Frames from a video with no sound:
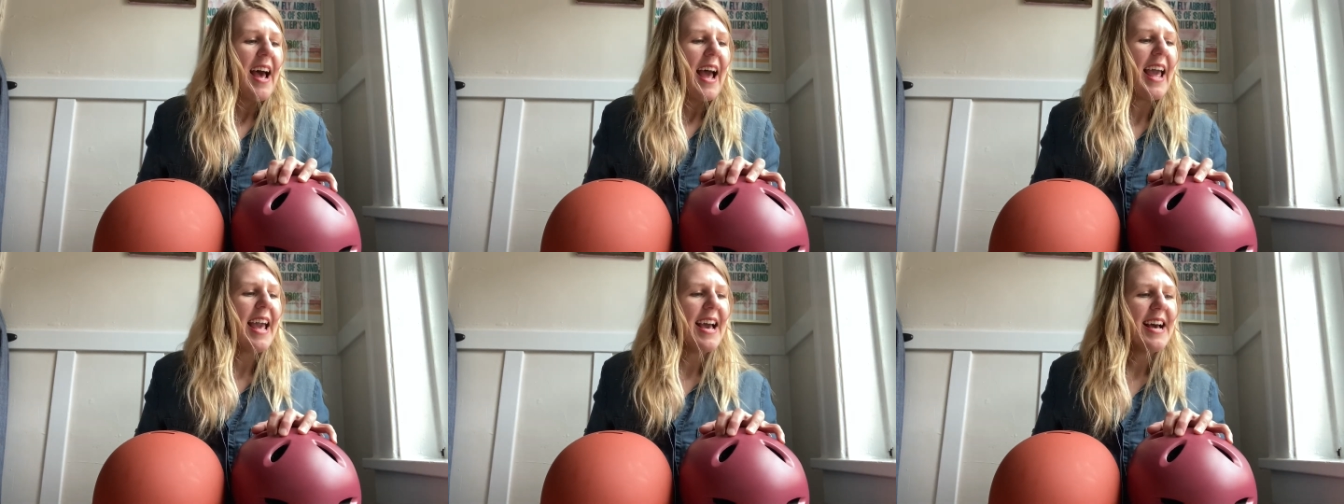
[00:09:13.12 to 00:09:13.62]

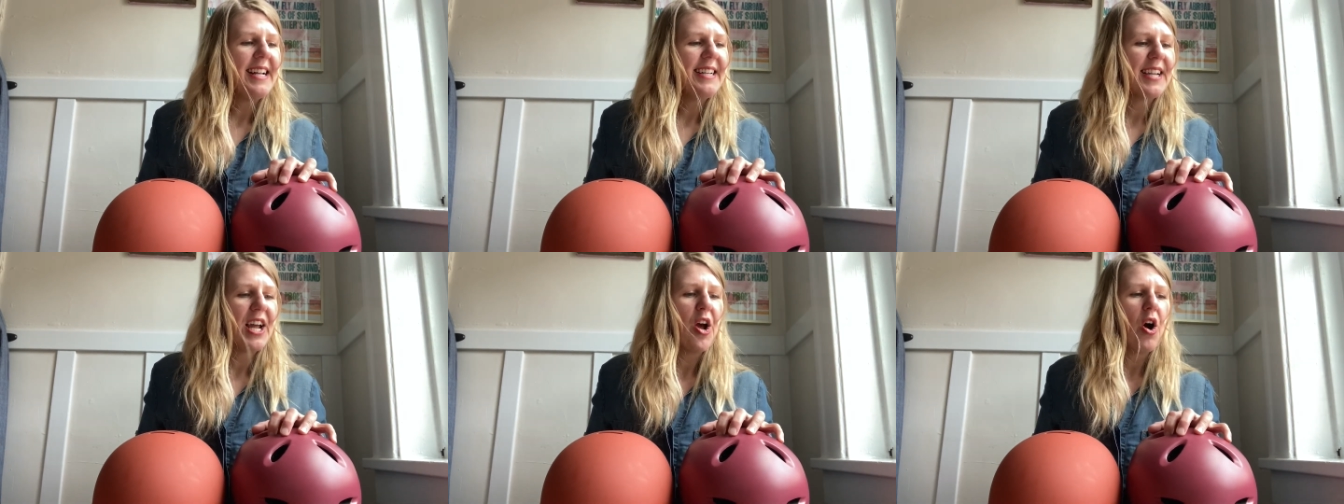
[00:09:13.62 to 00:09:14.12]

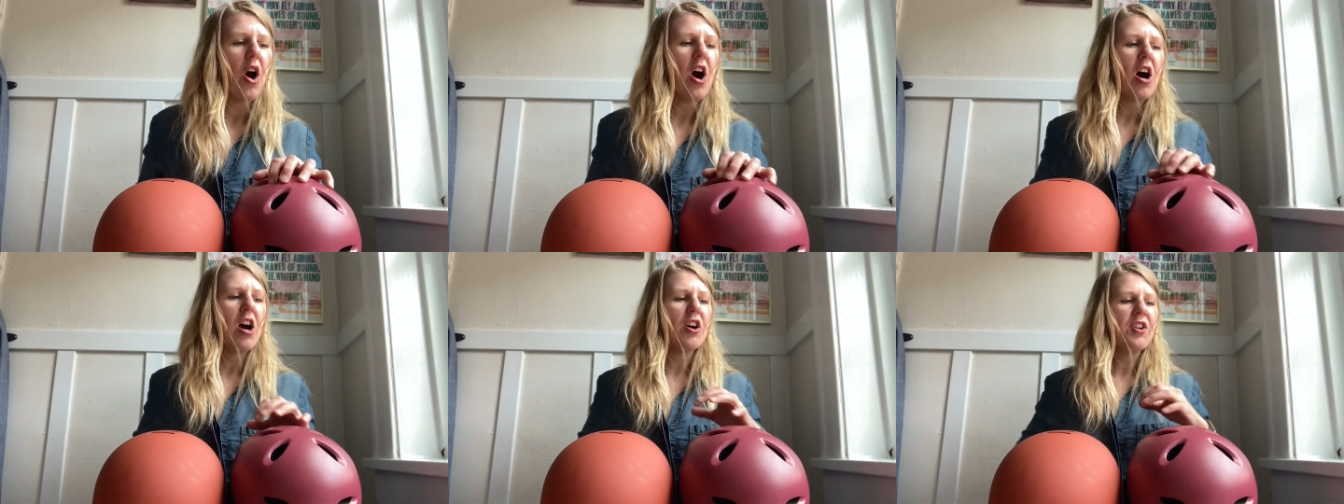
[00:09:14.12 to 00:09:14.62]
And
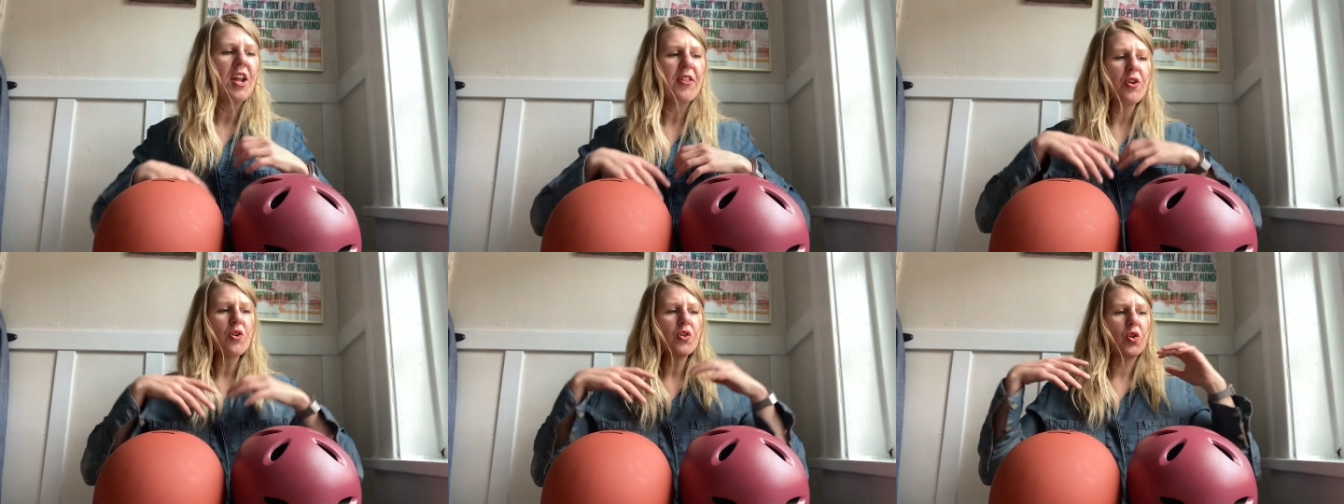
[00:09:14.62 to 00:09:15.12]

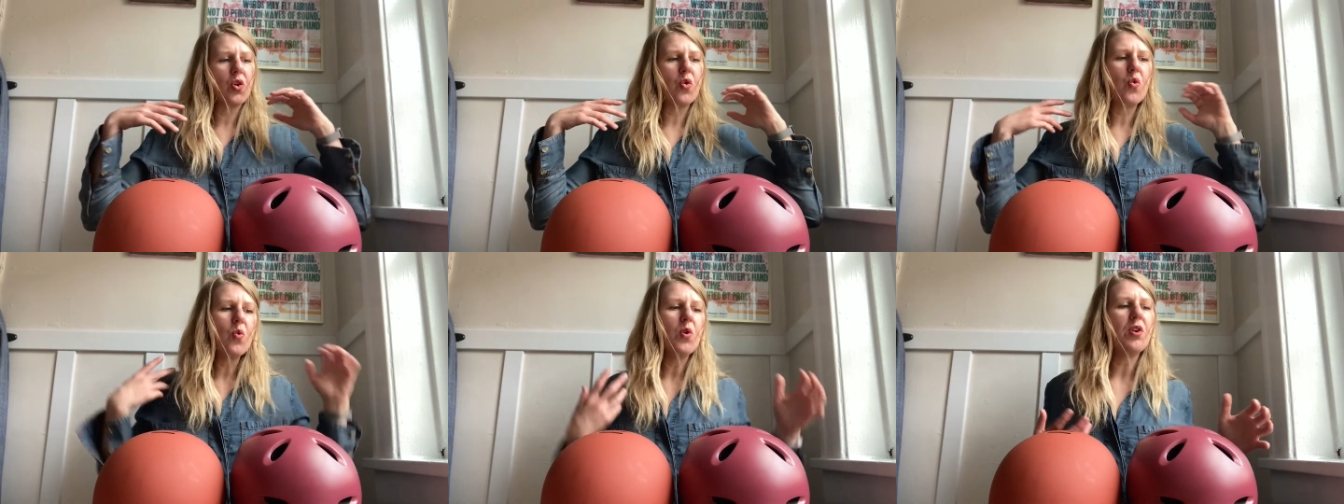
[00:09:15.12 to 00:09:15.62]
another
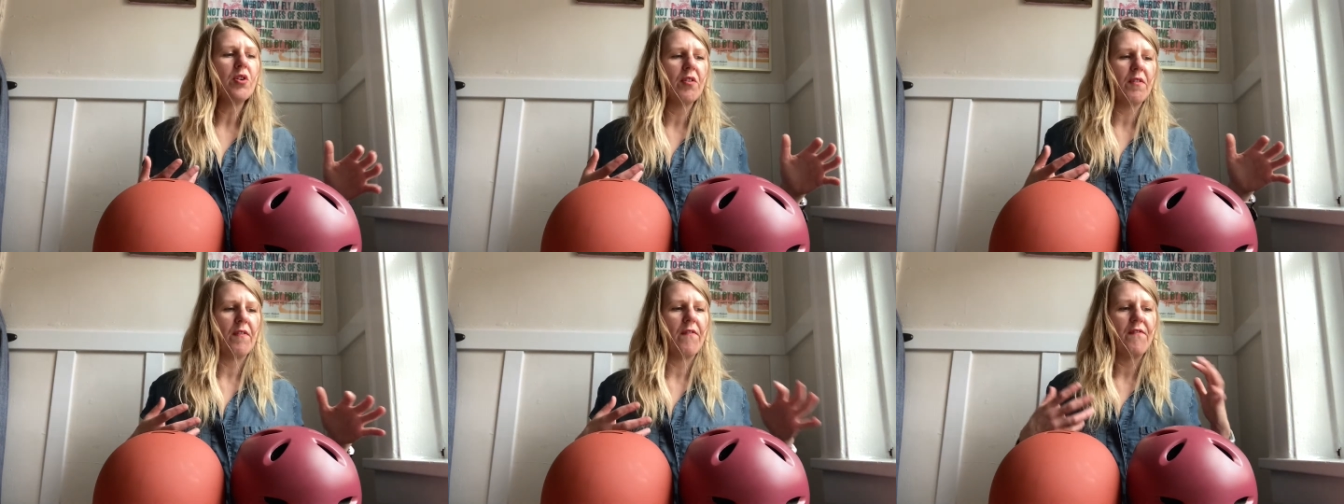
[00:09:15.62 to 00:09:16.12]

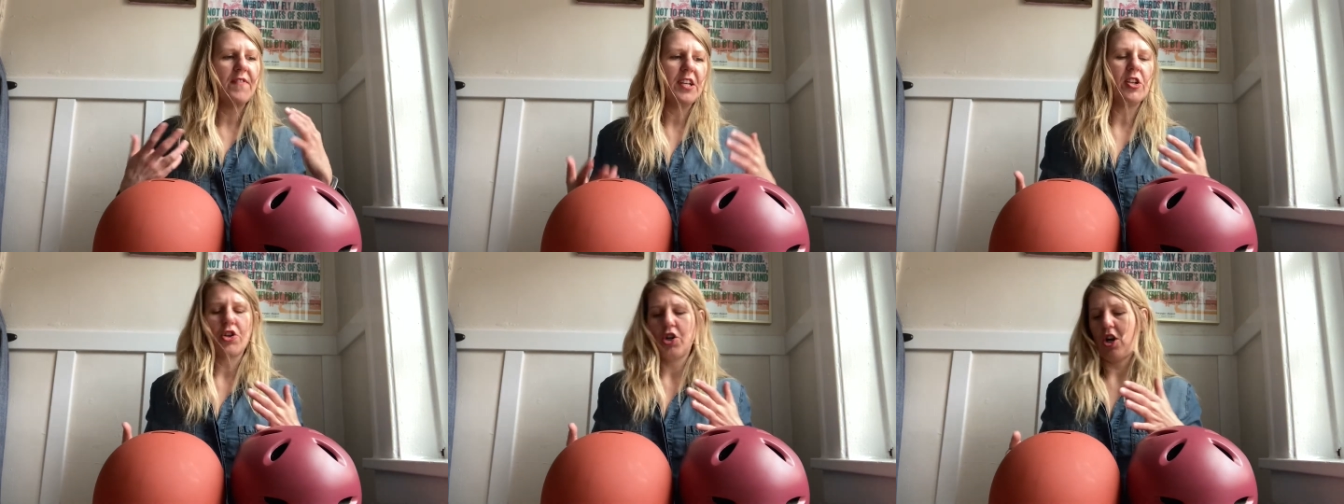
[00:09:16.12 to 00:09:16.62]
cool
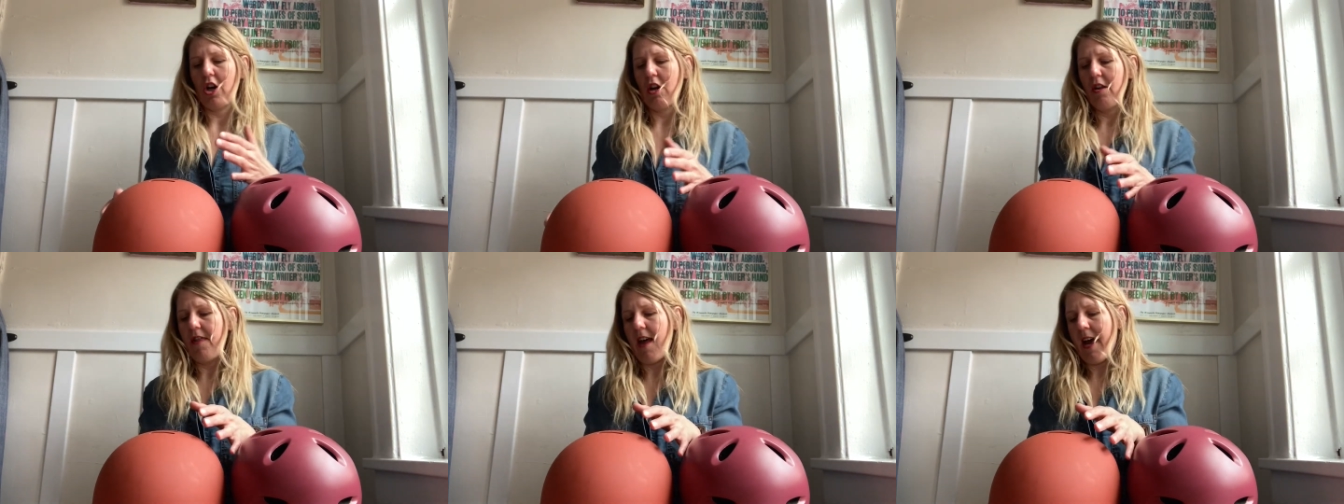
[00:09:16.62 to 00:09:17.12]

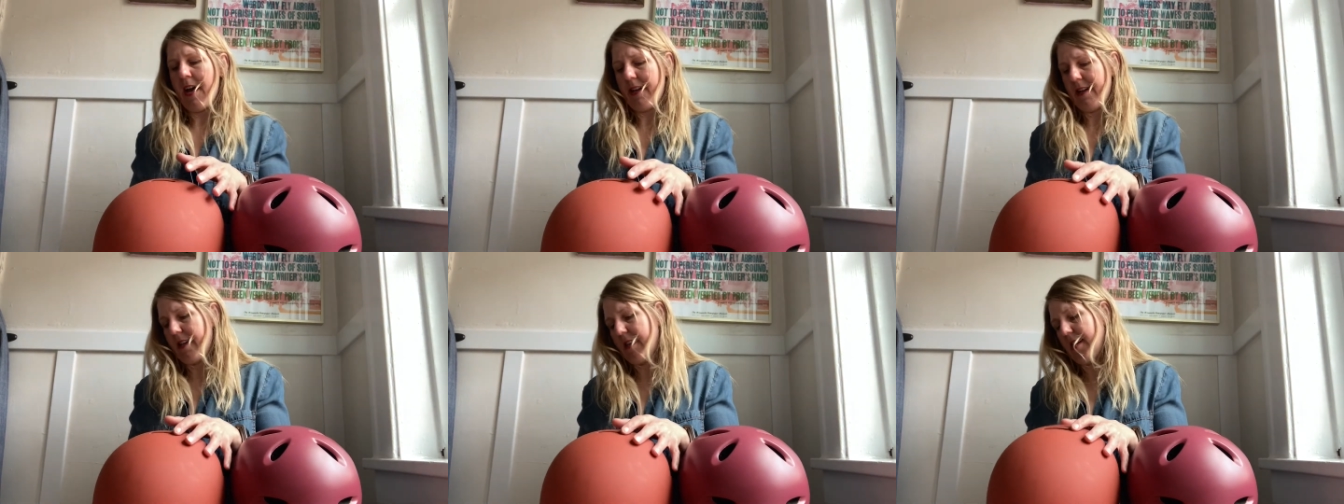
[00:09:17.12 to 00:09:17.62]
feature that